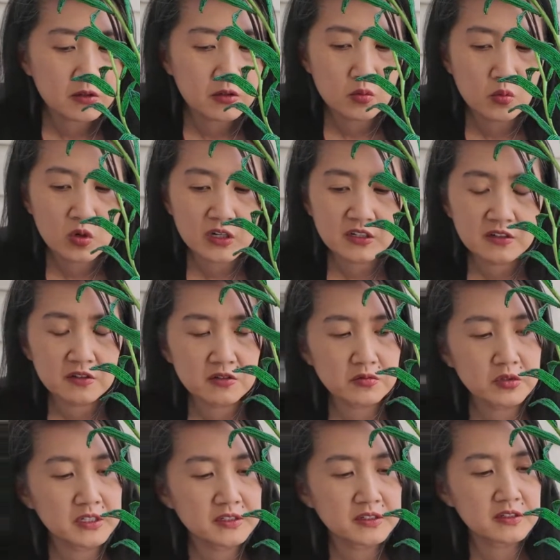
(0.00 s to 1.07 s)
One of the
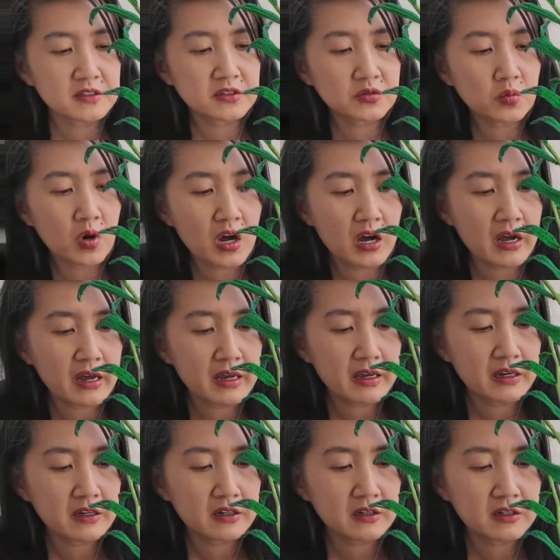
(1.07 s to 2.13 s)
reasons why